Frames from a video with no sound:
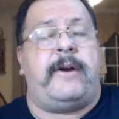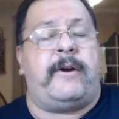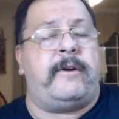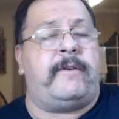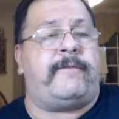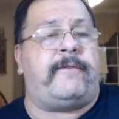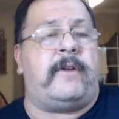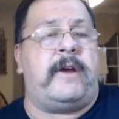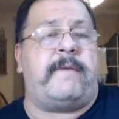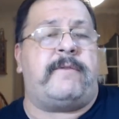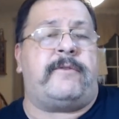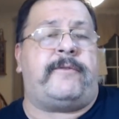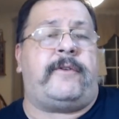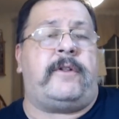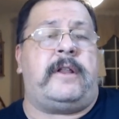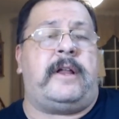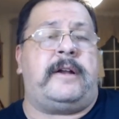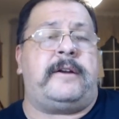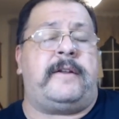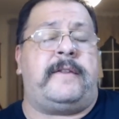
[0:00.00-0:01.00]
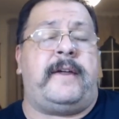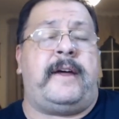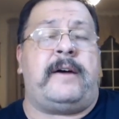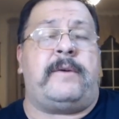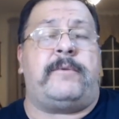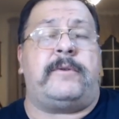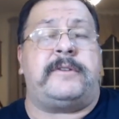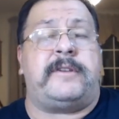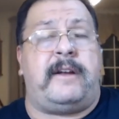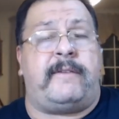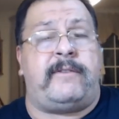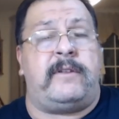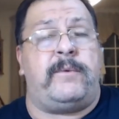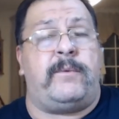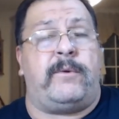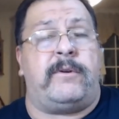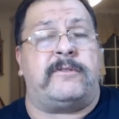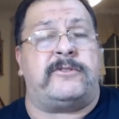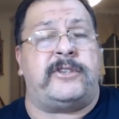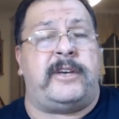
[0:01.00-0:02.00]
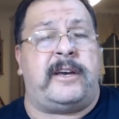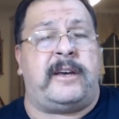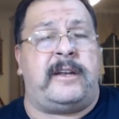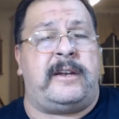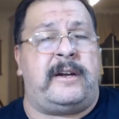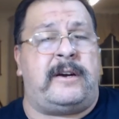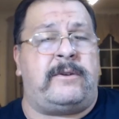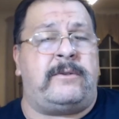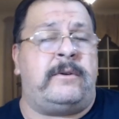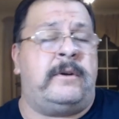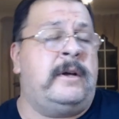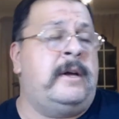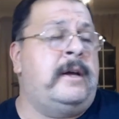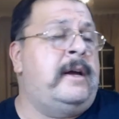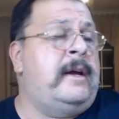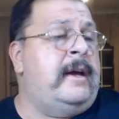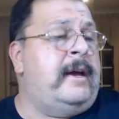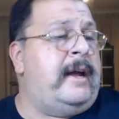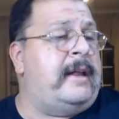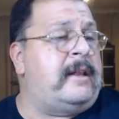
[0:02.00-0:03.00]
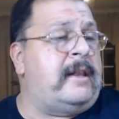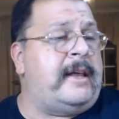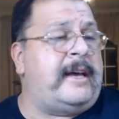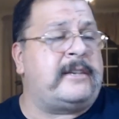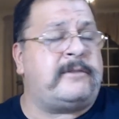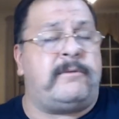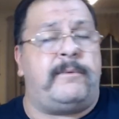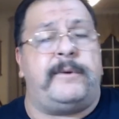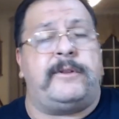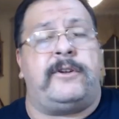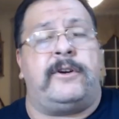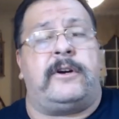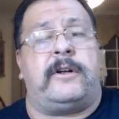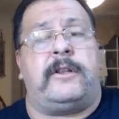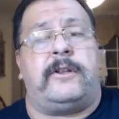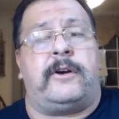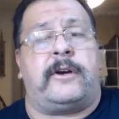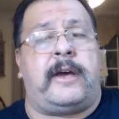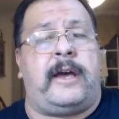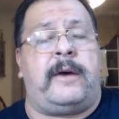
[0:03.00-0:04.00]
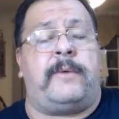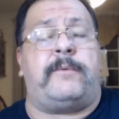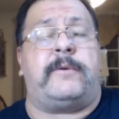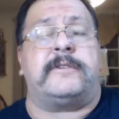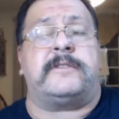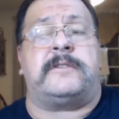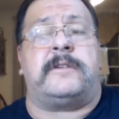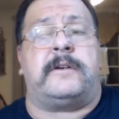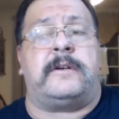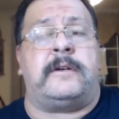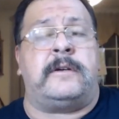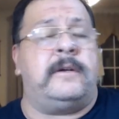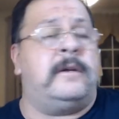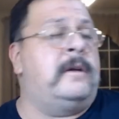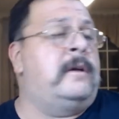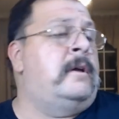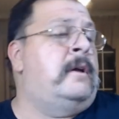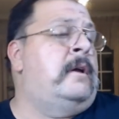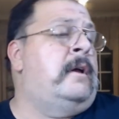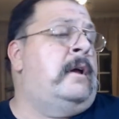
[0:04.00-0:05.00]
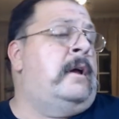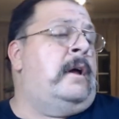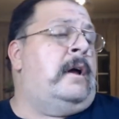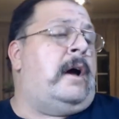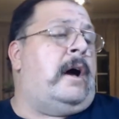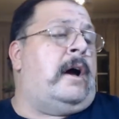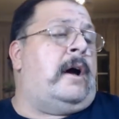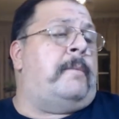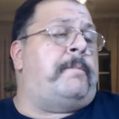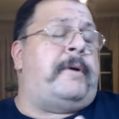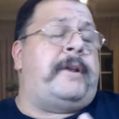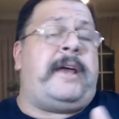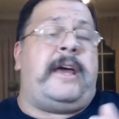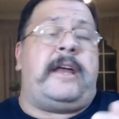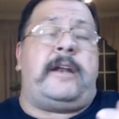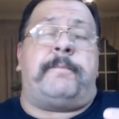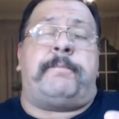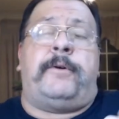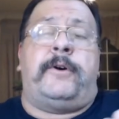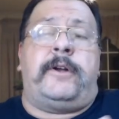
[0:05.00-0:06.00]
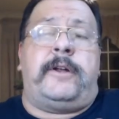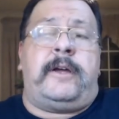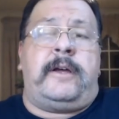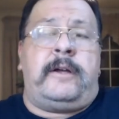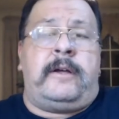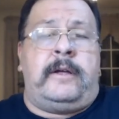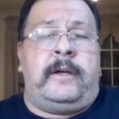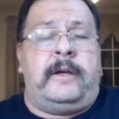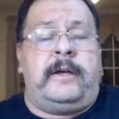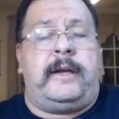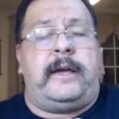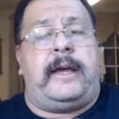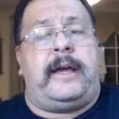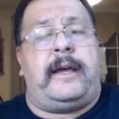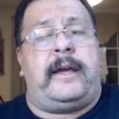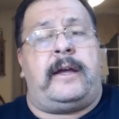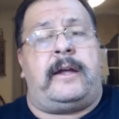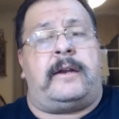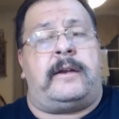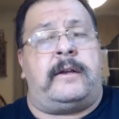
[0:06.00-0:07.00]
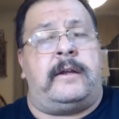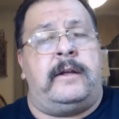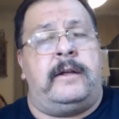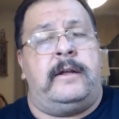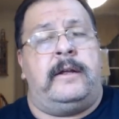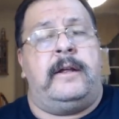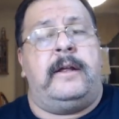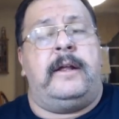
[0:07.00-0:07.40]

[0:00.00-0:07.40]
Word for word: Very flavorful onto that one. Definitely worth checking out. And the last one we took a look at was the uh, banana pudding. And